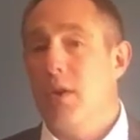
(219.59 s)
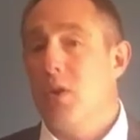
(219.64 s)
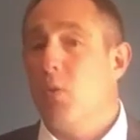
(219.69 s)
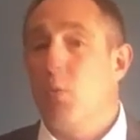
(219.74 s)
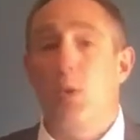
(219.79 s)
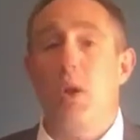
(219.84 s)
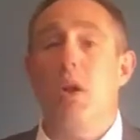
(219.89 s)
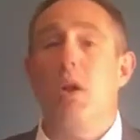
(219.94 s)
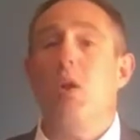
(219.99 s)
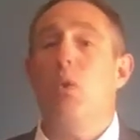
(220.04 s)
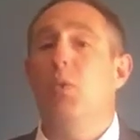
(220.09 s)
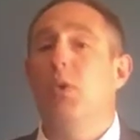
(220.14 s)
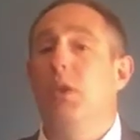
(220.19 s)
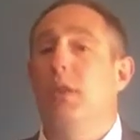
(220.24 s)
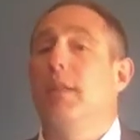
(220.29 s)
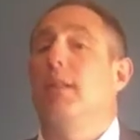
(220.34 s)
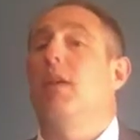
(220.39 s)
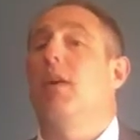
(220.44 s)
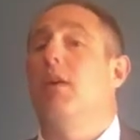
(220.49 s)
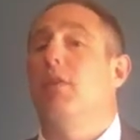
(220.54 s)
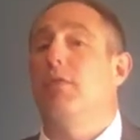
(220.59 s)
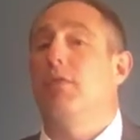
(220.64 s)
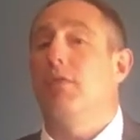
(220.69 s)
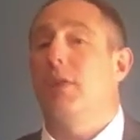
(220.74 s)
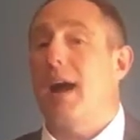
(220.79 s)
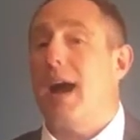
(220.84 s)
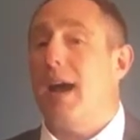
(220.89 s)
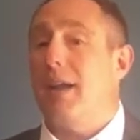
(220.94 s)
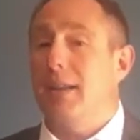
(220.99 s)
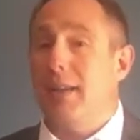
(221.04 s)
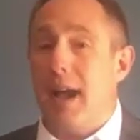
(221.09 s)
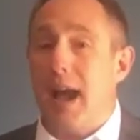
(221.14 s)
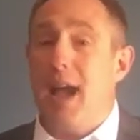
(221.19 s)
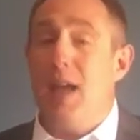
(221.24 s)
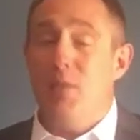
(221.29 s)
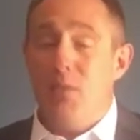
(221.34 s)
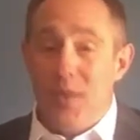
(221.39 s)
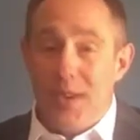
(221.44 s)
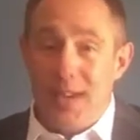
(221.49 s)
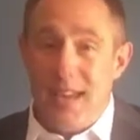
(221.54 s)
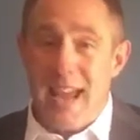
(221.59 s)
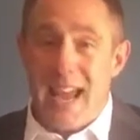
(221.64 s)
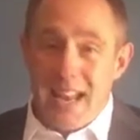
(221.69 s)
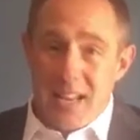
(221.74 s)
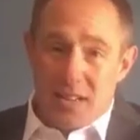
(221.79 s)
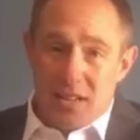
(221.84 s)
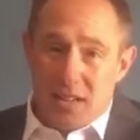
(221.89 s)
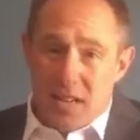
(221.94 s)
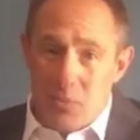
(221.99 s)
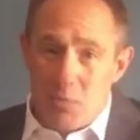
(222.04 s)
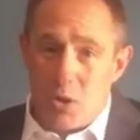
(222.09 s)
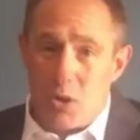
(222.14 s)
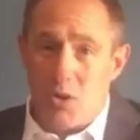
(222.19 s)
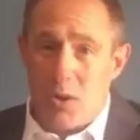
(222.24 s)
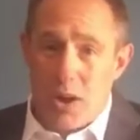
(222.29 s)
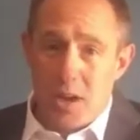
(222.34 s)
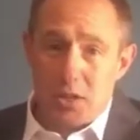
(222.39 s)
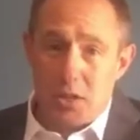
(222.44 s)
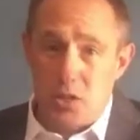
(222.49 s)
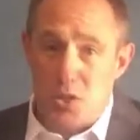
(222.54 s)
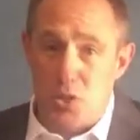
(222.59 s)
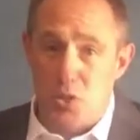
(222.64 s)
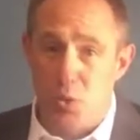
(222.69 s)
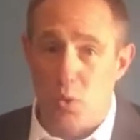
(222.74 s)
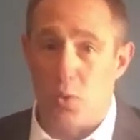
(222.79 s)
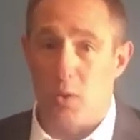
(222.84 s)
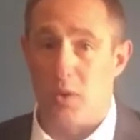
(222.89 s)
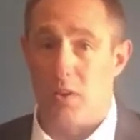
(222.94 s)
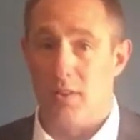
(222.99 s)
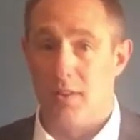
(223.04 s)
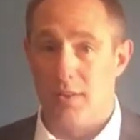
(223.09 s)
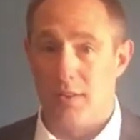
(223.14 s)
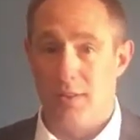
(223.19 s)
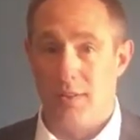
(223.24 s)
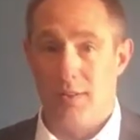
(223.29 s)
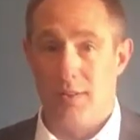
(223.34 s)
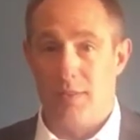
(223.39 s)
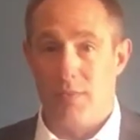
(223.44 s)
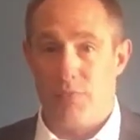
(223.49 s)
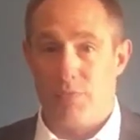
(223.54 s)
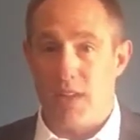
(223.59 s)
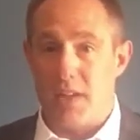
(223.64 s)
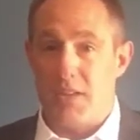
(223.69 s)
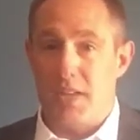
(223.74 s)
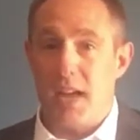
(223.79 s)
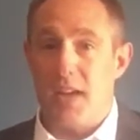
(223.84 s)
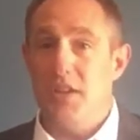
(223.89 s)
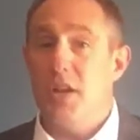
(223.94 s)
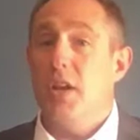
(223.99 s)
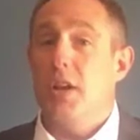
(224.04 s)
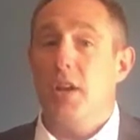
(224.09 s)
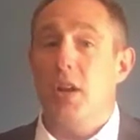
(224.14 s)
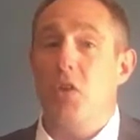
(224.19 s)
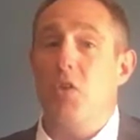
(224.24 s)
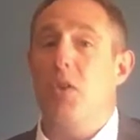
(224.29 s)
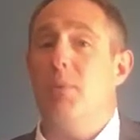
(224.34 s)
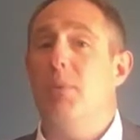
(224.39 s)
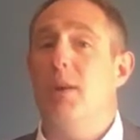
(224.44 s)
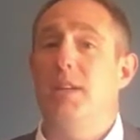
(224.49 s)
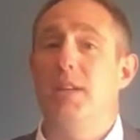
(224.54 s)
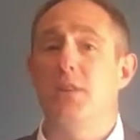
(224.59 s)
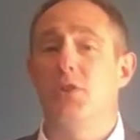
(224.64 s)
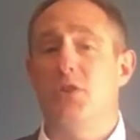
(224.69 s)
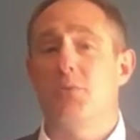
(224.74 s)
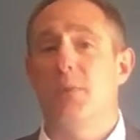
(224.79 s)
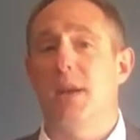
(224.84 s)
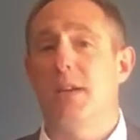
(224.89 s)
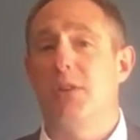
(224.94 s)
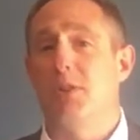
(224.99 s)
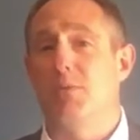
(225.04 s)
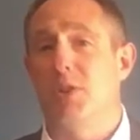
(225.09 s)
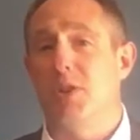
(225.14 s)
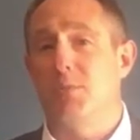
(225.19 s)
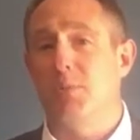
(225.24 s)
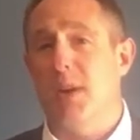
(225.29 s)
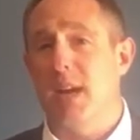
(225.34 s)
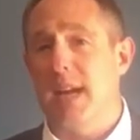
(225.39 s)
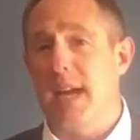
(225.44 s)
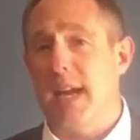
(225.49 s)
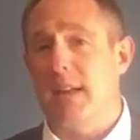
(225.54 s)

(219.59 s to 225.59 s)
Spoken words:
We all would love, I've yet to come across a school that says, you know what, my teachers make too much money.